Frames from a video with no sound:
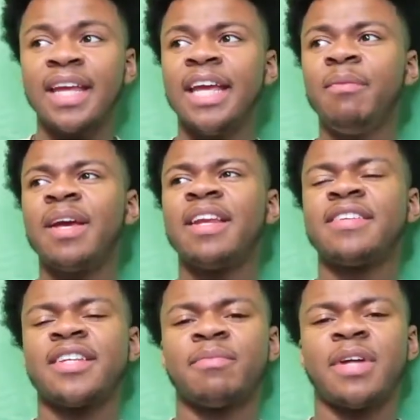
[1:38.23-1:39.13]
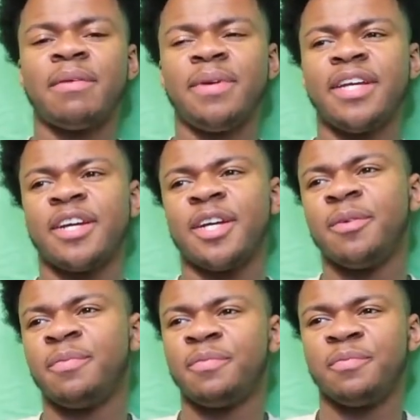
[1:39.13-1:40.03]
He made it seem like me and
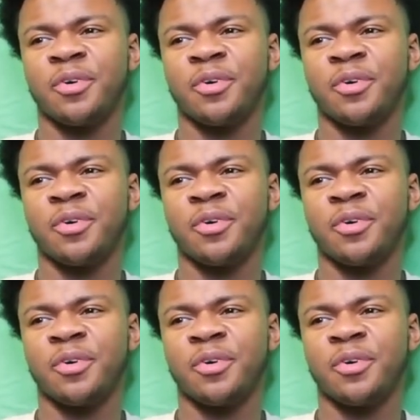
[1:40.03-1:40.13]
him